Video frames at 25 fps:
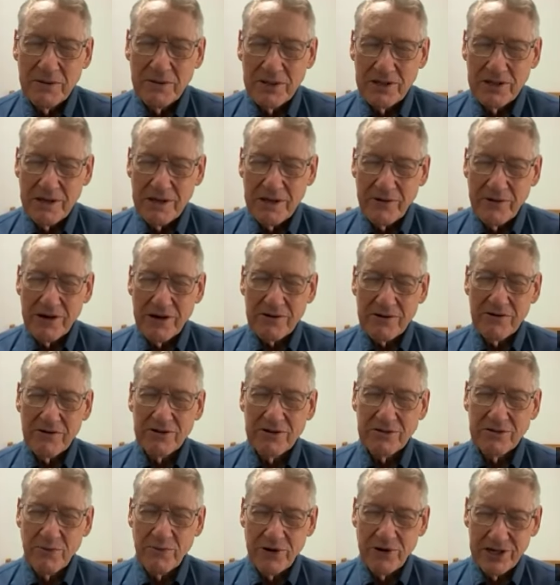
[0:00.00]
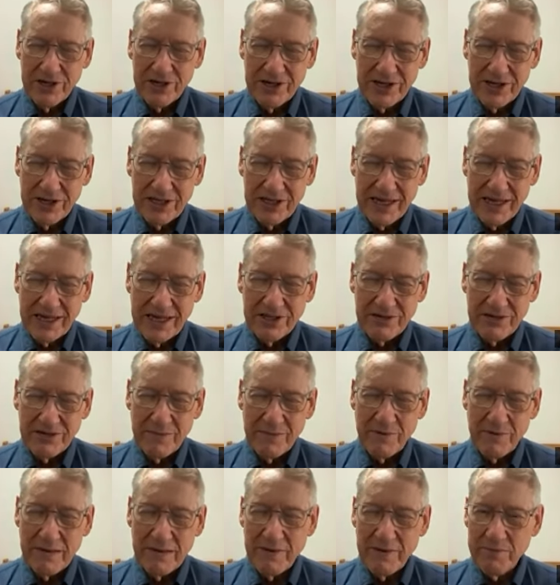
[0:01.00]
the American ones are pretty good at that. So I
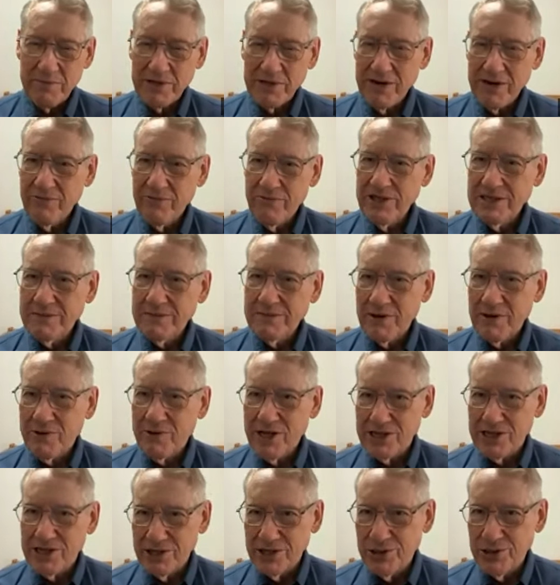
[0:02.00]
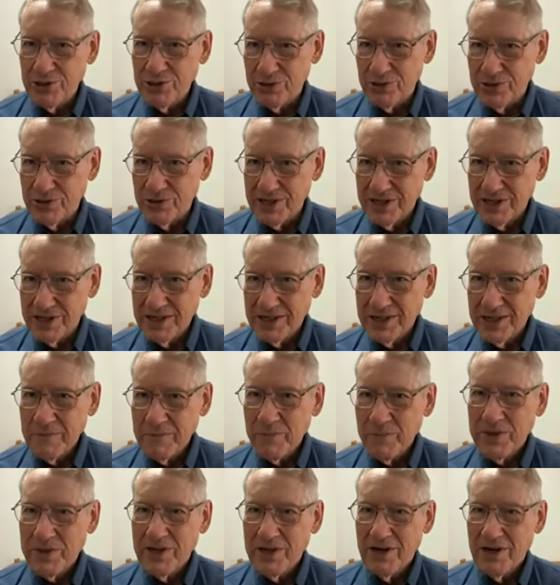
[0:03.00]
probably played reasonably well in tune
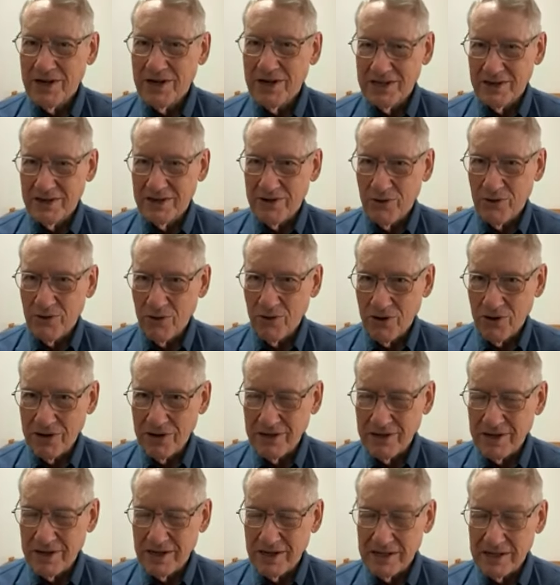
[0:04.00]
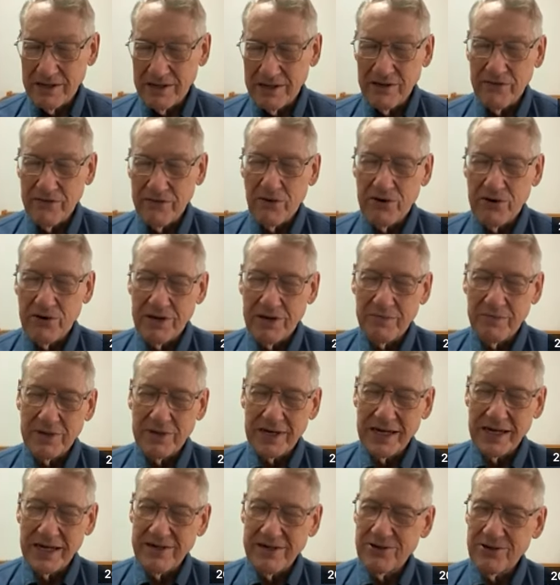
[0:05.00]
on the horn, on the euphonium,
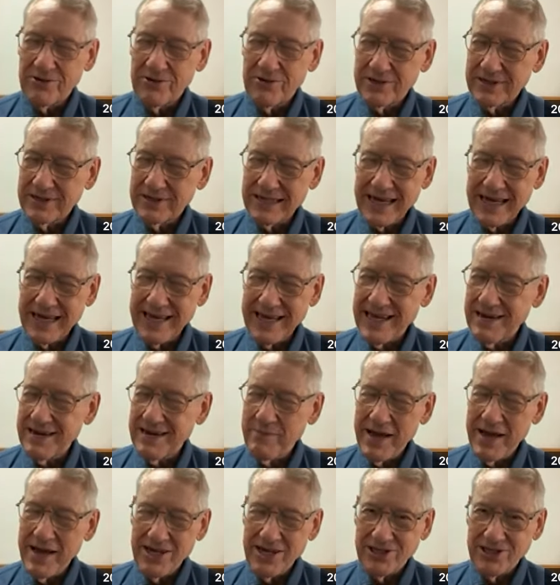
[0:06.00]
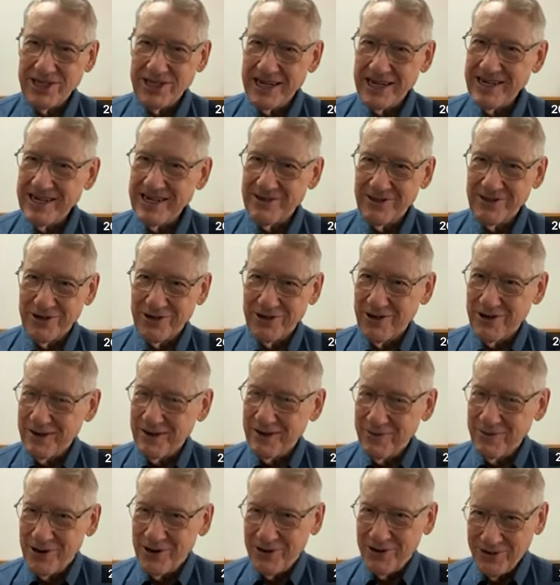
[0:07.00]
but I don't, I can't imagine that I did on the
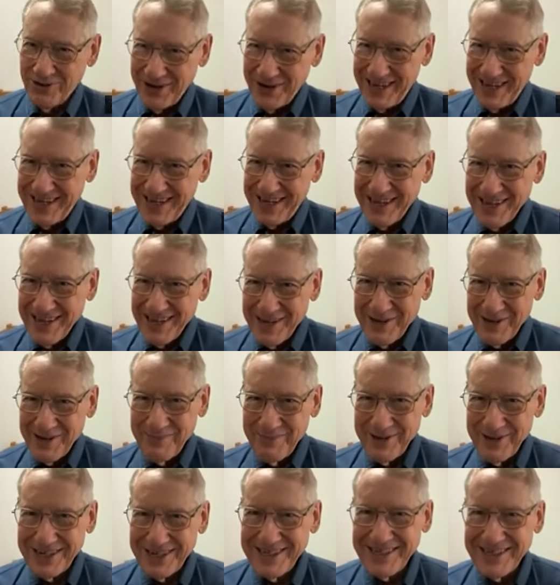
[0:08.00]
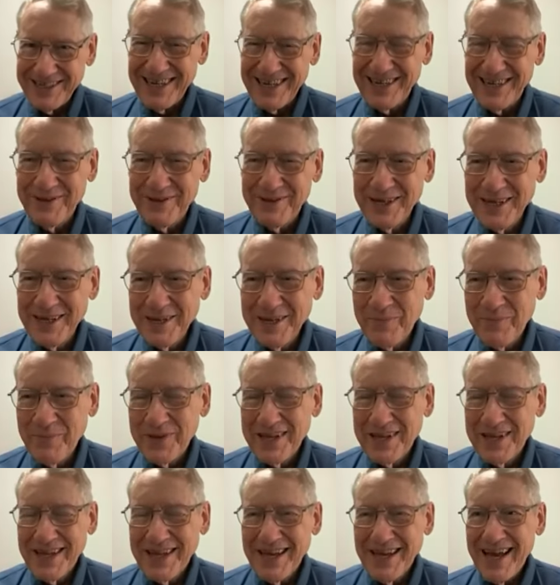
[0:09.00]
trombone. but uh,
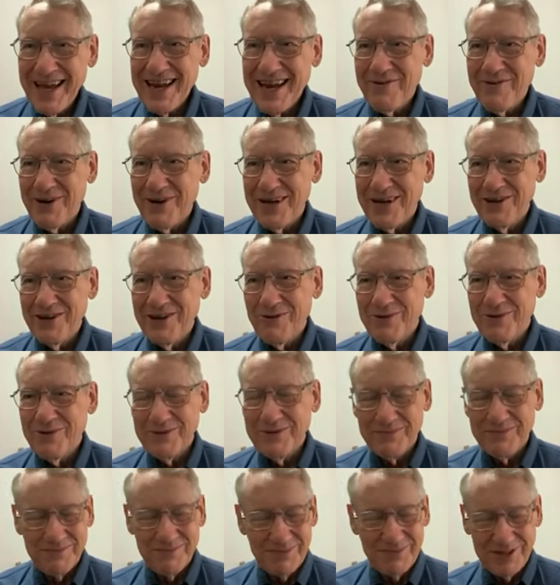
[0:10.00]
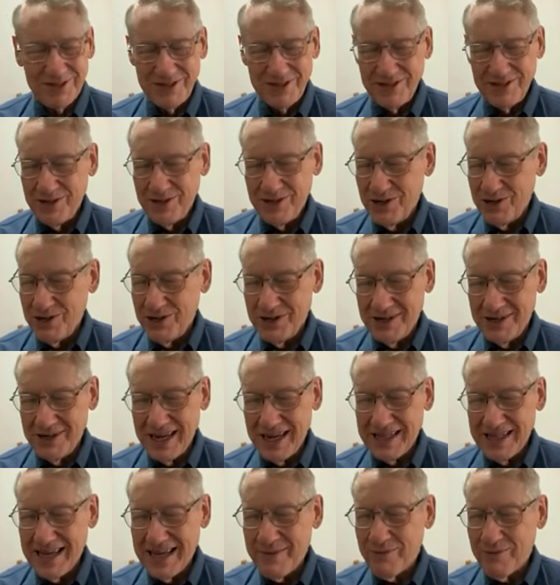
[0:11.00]
anyway, no one,
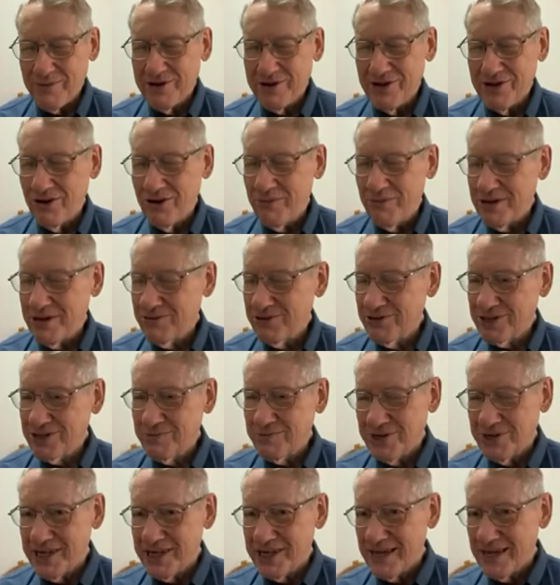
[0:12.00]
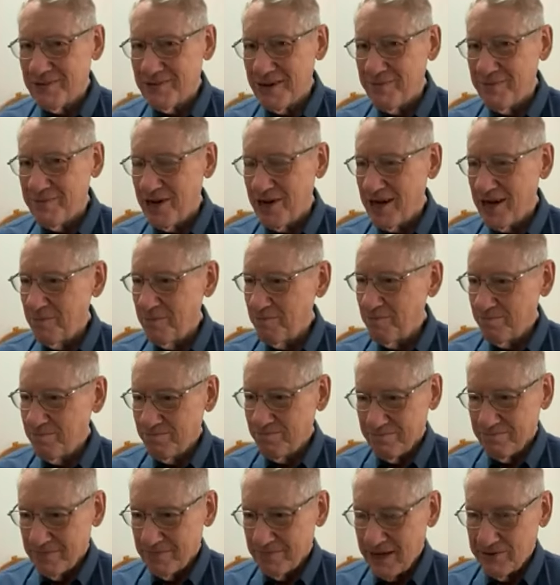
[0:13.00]
at that point, nobody was complaining. My mom,
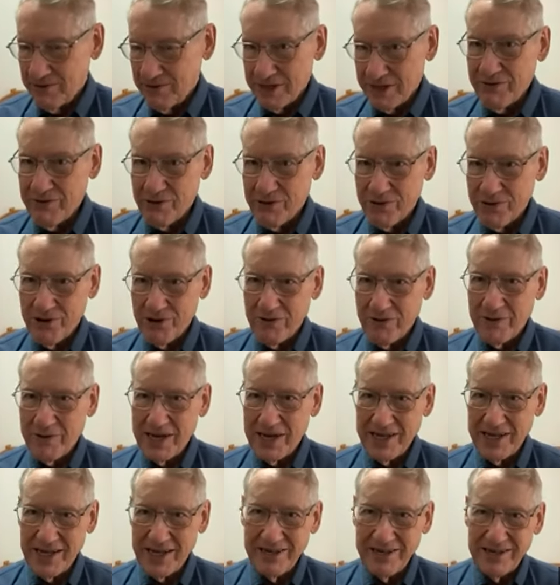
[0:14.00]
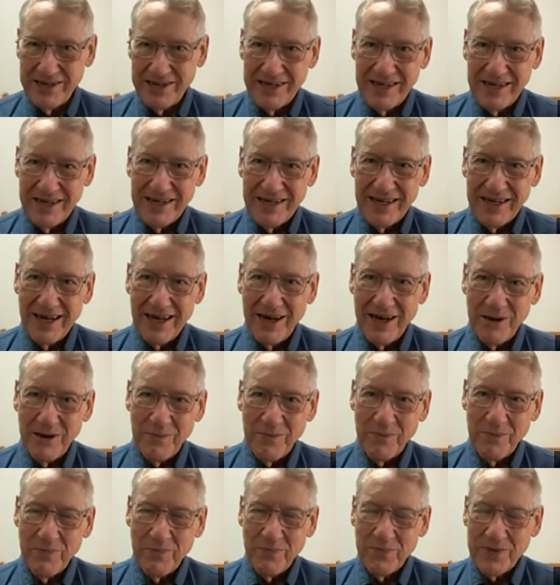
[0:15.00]
I was living with her by then,
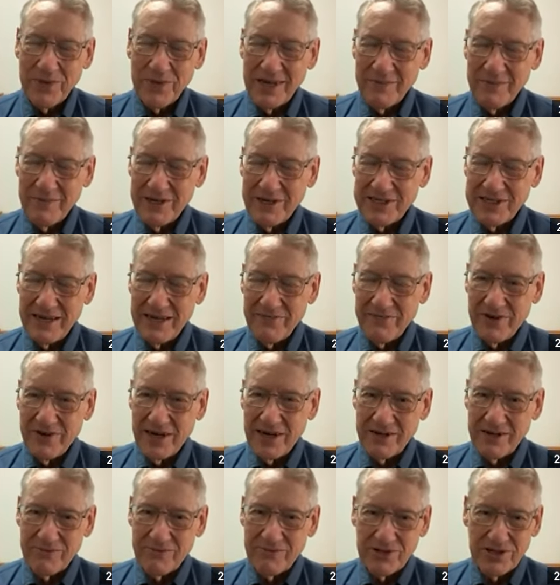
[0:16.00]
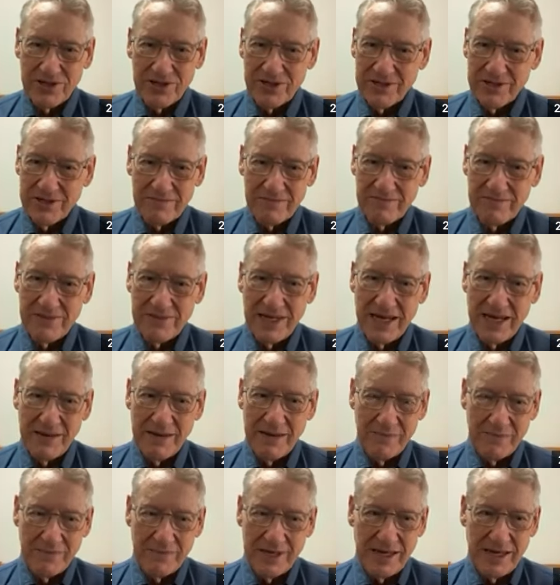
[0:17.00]
um, and my stepfather was
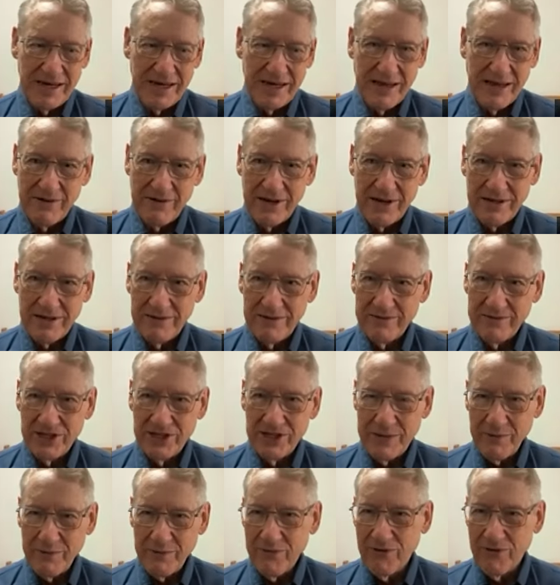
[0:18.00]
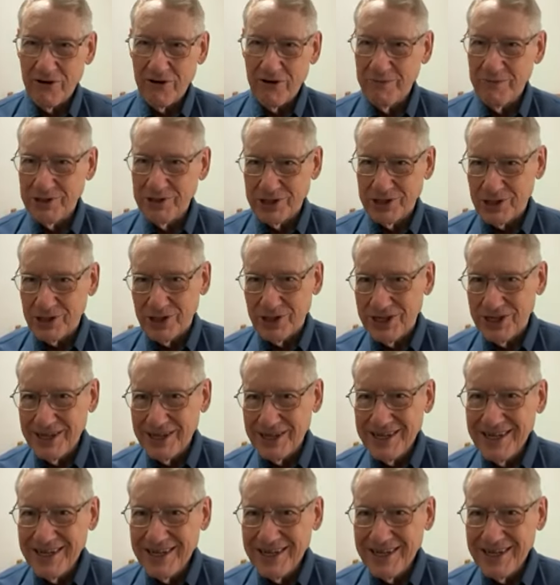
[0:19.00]
not in any way, shape, or form musical.